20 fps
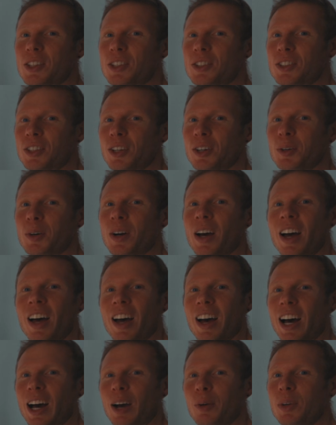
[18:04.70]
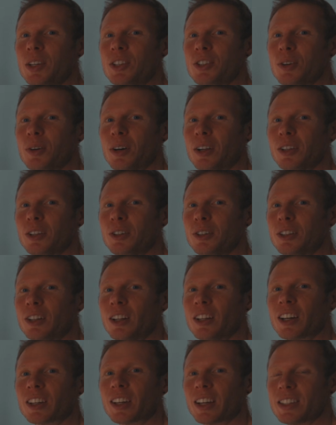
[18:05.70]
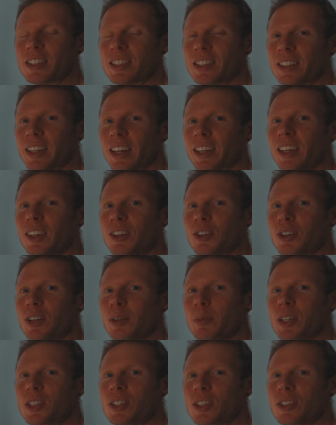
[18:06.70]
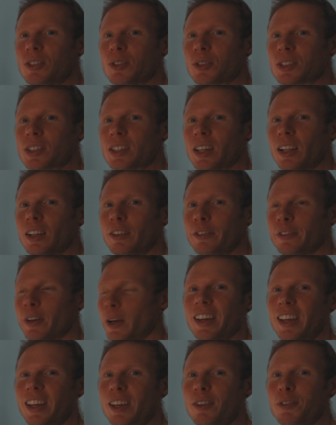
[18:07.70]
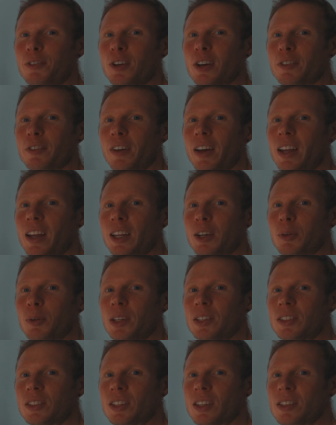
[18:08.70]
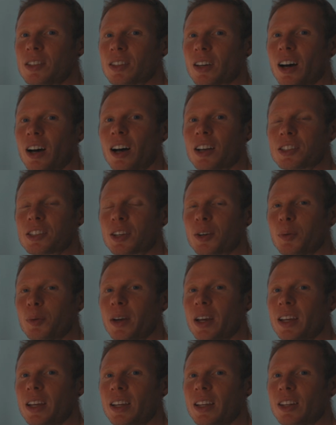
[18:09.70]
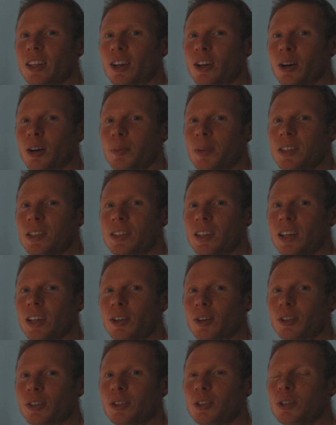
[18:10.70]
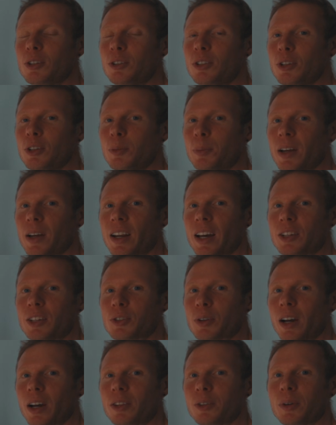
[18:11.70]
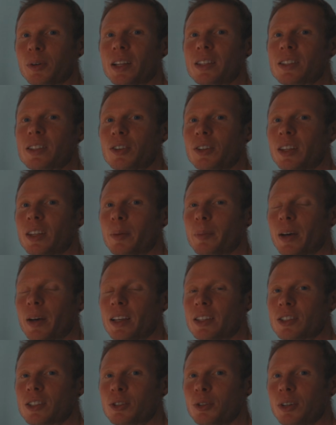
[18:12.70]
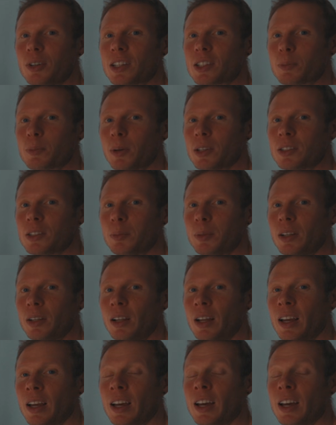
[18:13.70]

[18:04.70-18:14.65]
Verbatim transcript: So I wish you all good luck stacking your images yourself. If you have any questions, ask away in the comments here on YouTube, and I try to answer them as soon as possible.